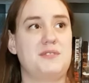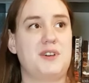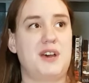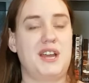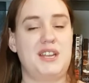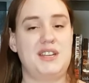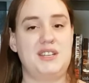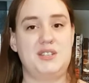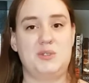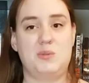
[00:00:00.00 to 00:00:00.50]

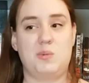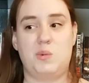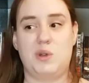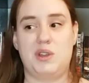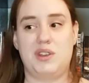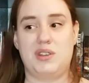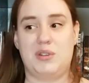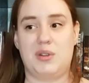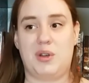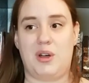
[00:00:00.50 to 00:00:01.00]
find
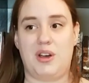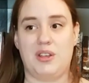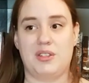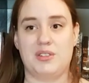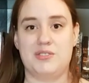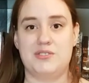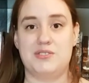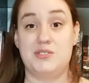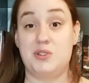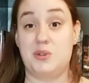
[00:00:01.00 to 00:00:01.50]
when an
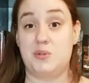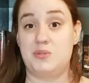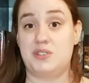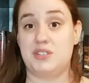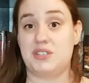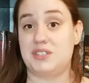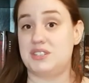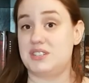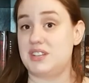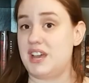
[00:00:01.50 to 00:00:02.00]
author
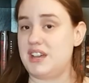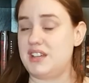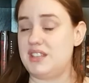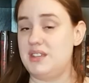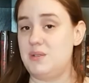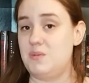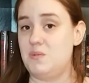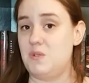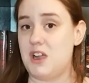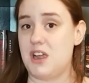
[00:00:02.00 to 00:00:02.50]
knows
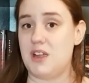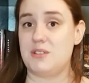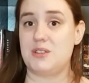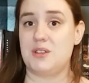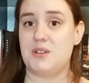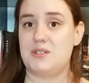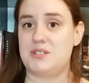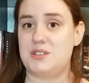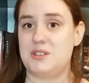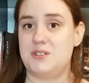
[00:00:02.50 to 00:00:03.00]
exactly where
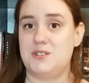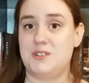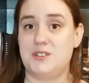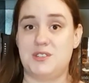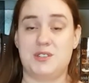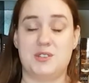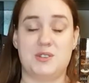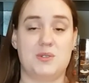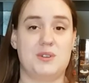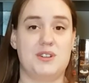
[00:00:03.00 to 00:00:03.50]
their
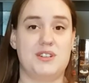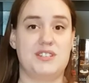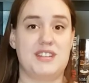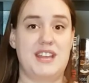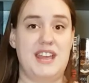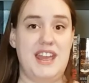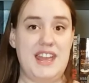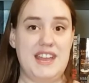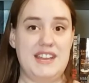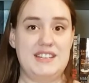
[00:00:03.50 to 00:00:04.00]
series is going
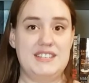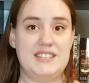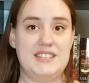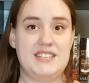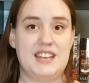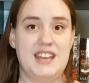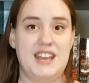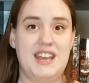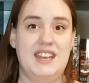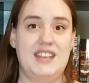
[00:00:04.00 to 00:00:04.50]
to
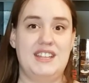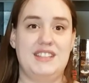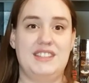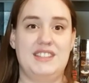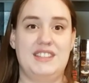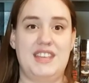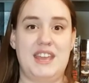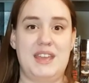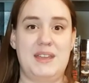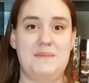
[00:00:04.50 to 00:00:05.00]
end,
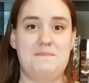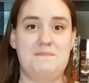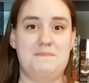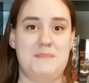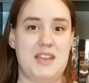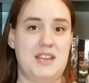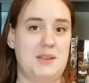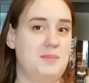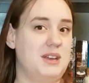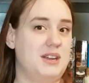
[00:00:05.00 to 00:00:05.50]
they
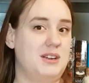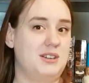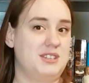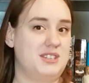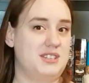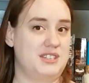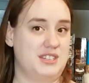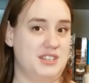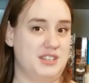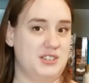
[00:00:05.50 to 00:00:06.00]
make better
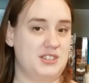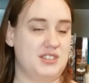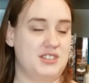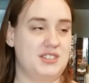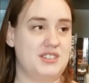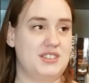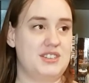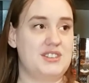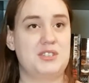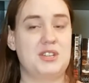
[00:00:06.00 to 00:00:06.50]

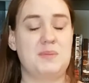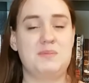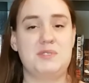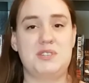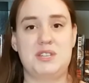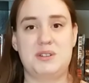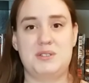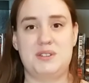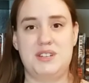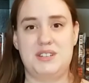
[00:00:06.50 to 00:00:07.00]
decisions. Some
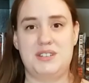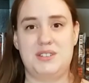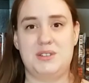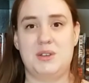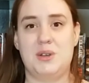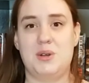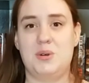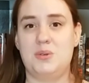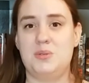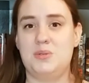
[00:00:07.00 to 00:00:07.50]
series
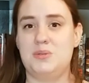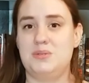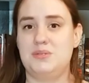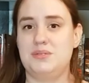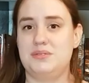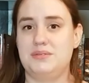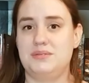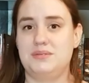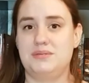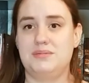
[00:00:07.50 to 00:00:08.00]
go
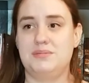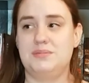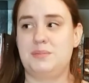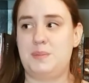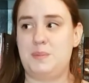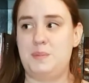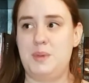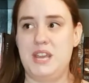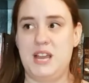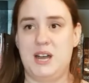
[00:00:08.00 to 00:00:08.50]

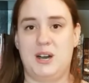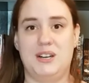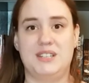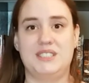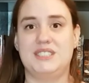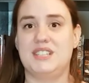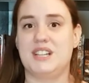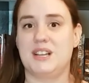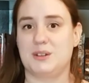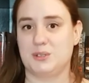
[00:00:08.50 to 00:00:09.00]

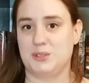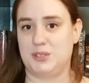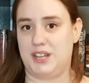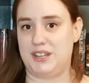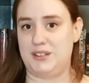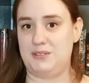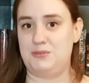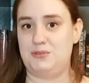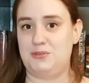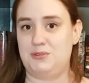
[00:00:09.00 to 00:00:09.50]
beyond their
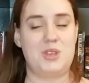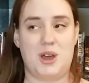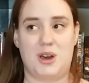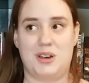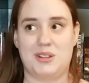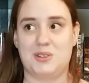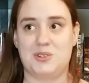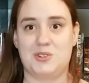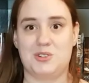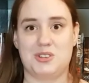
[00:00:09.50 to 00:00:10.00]
life. The
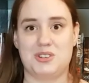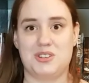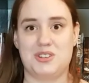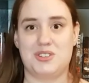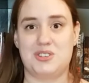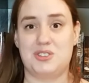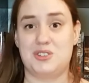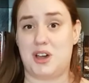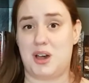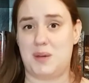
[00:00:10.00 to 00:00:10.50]
author should have
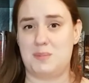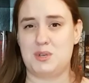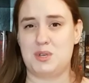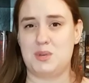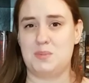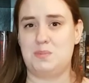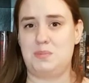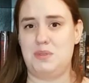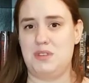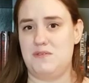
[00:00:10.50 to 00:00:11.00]
stopped
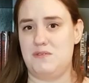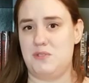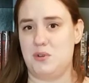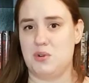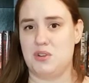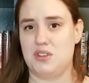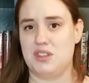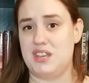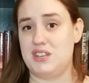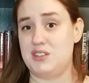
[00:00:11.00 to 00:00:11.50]

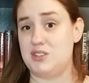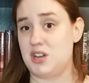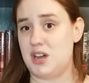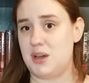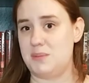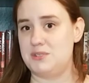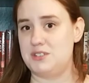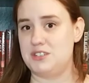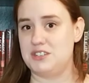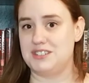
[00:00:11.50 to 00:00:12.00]
before they
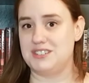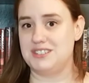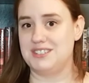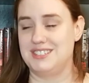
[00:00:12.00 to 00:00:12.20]
stopped.